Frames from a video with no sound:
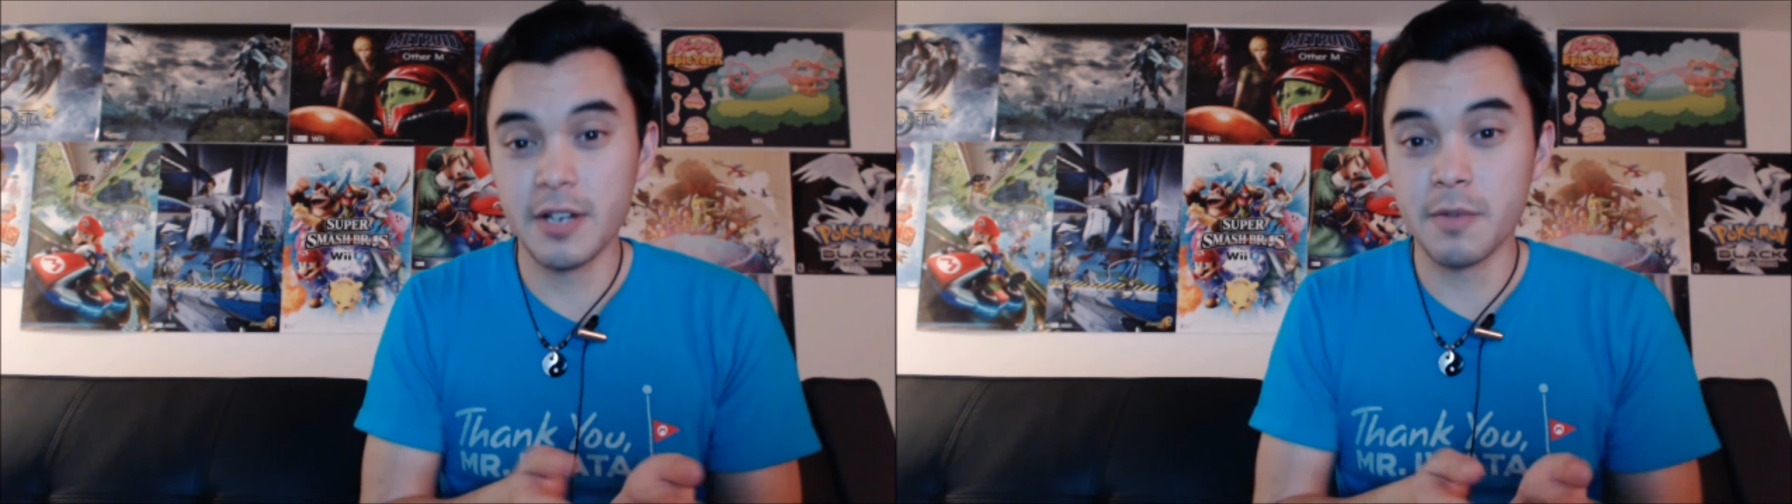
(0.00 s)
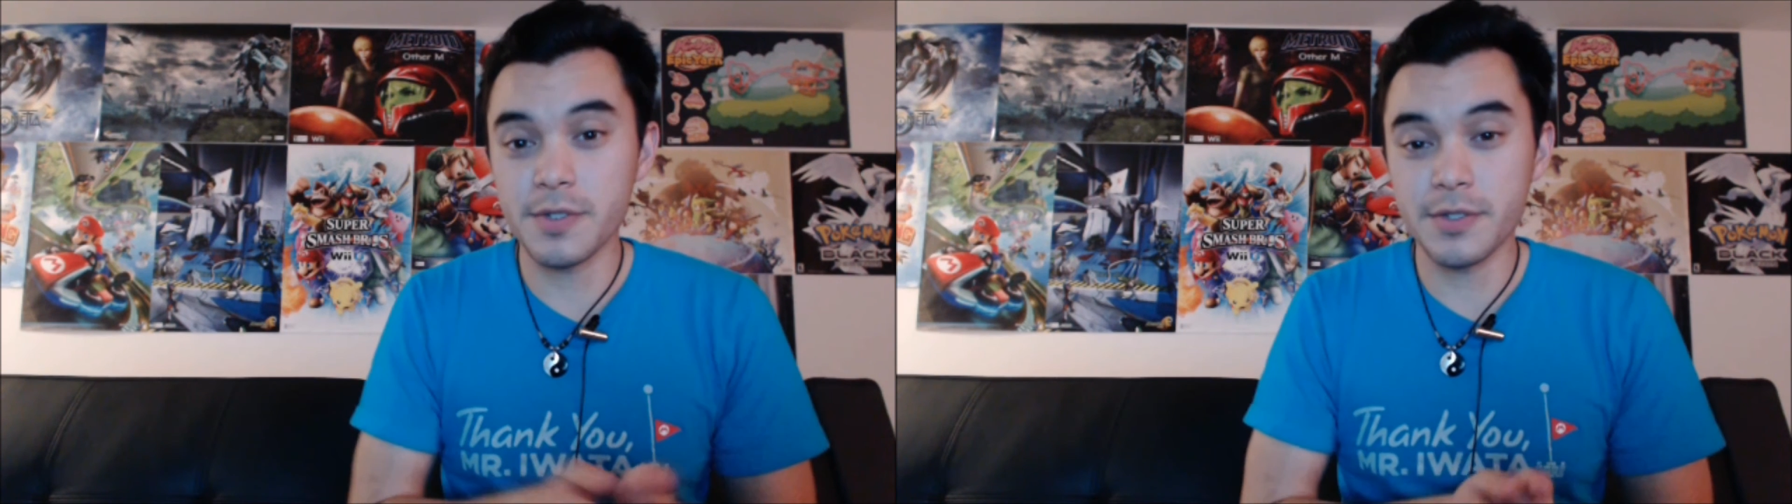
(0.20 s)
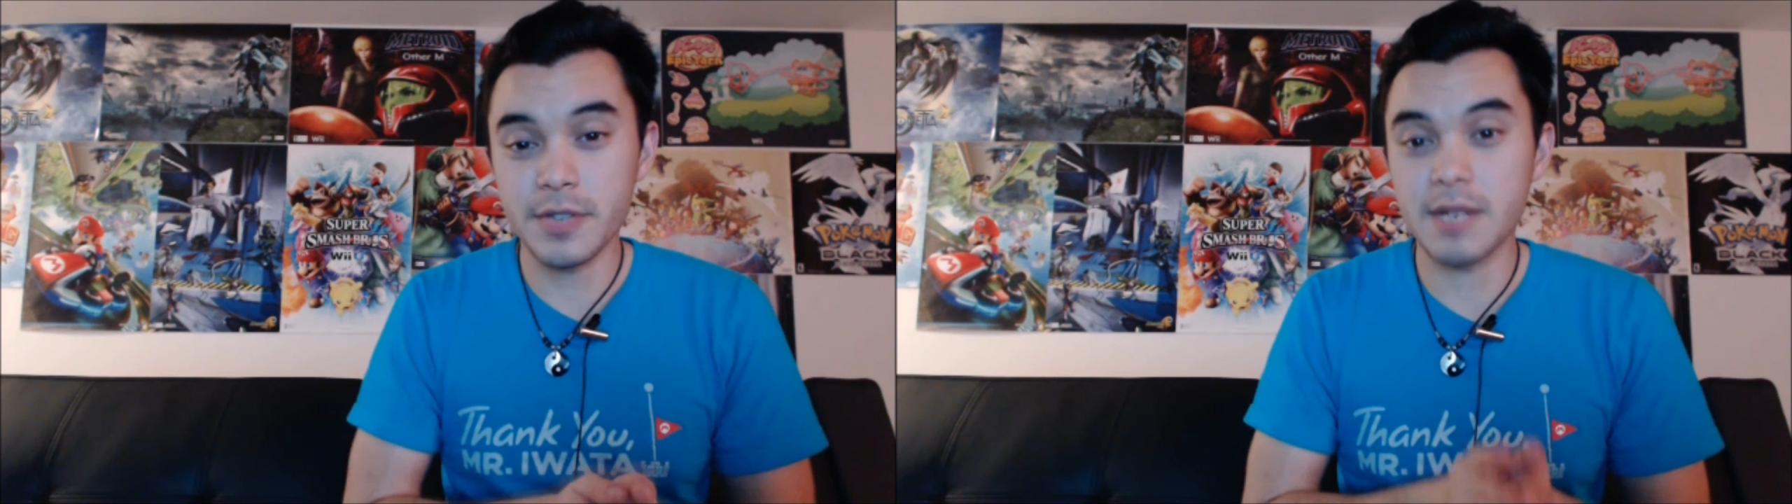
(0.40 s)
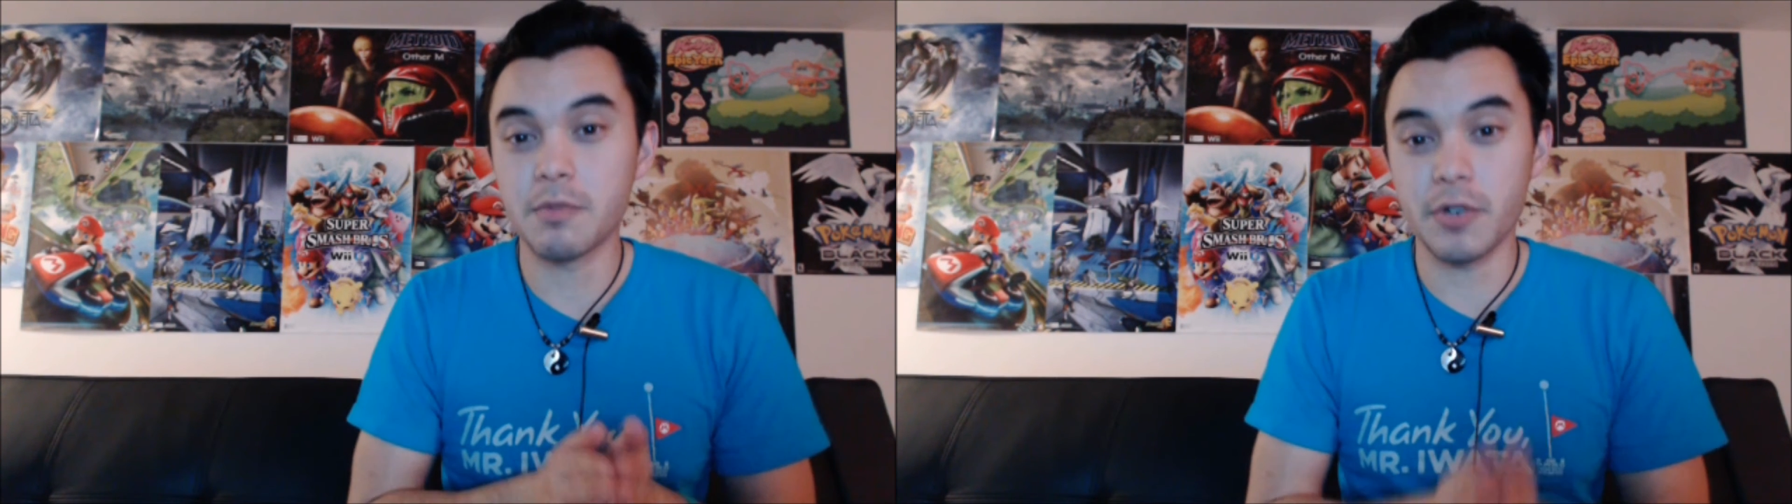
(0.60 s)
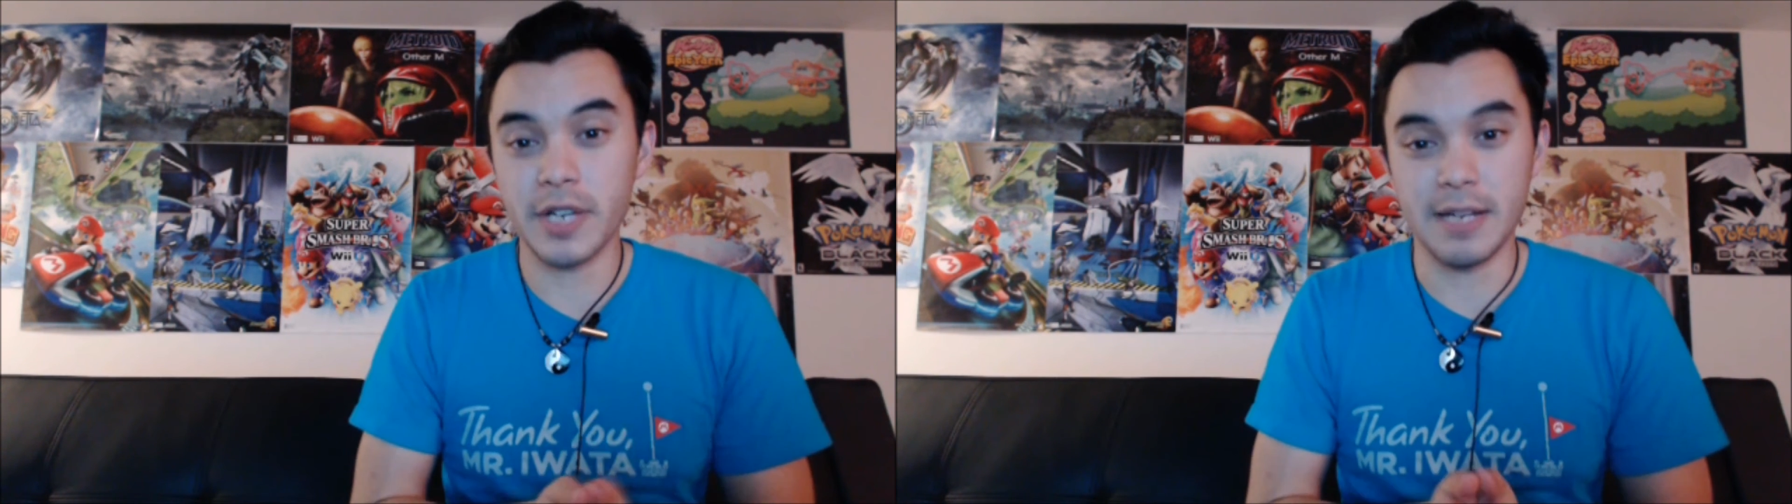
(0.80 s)
we'll still get
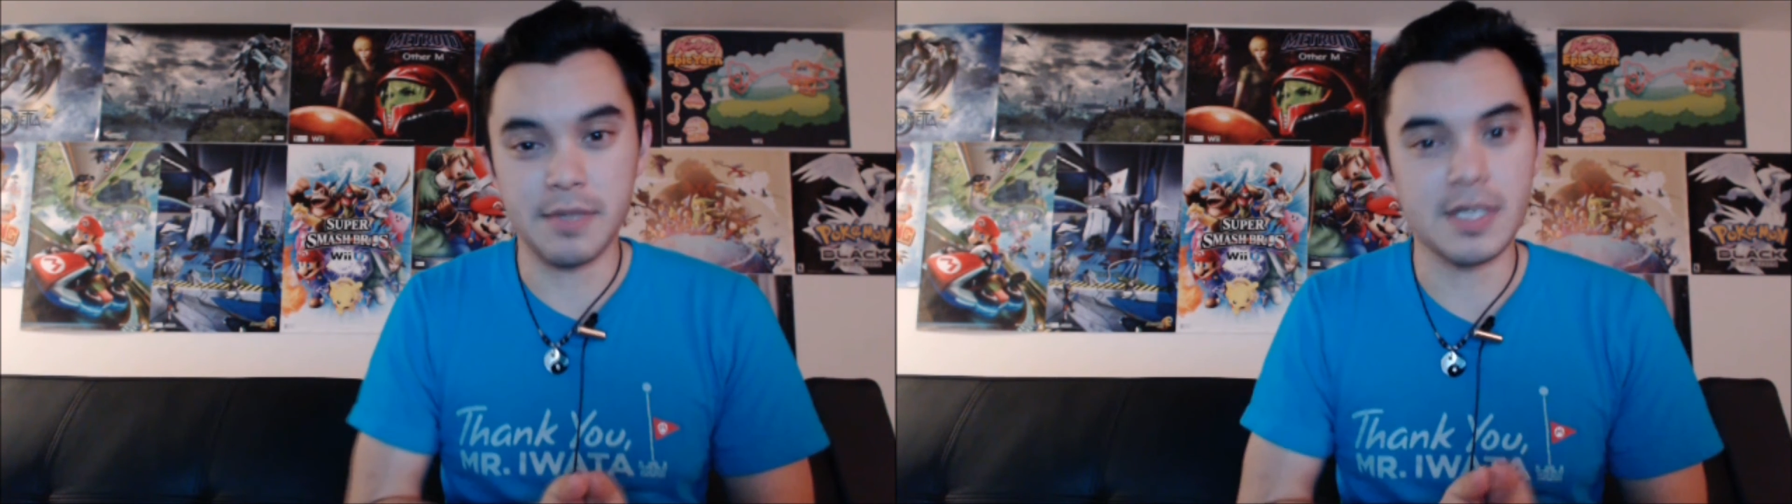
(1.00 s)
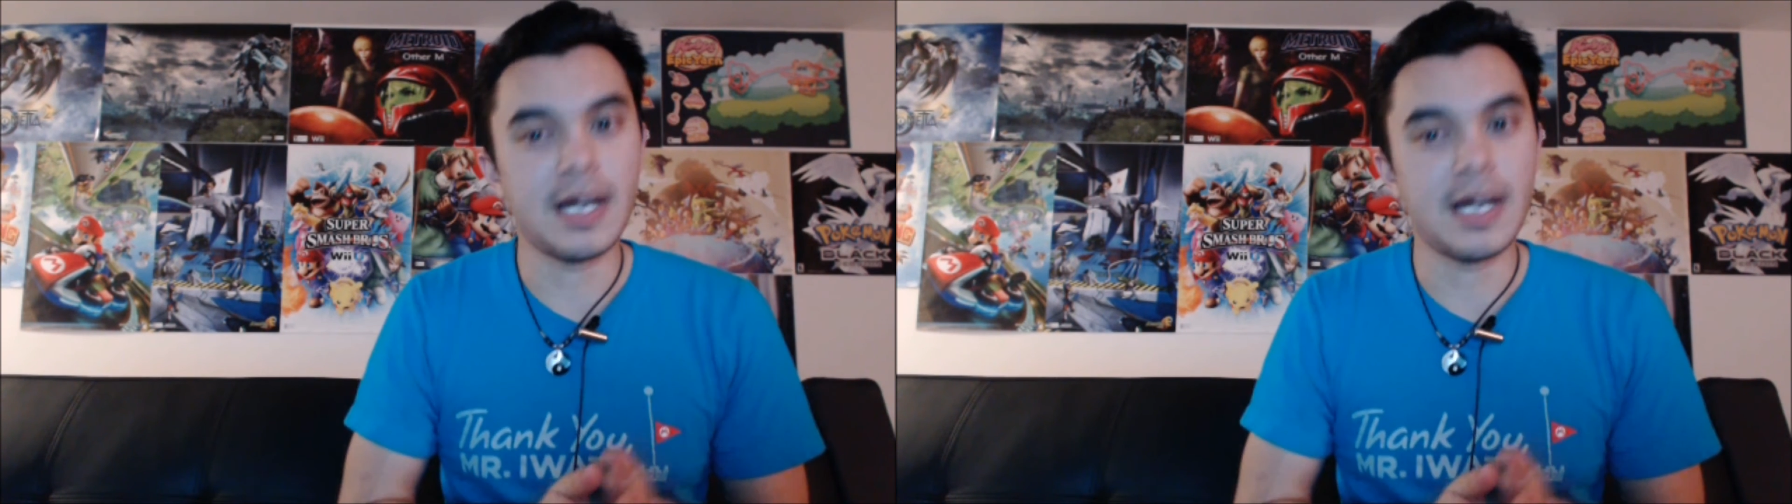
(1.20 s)
more games.